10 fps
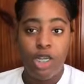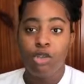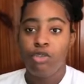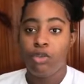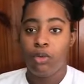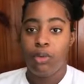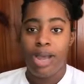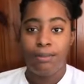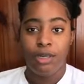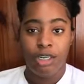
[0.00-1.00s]
so
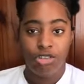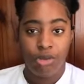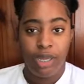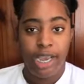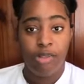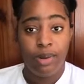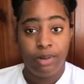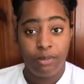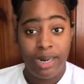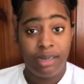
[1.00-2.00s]
I'm gonna show you guys when I
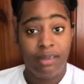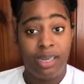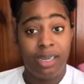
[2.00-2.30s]
was practicing.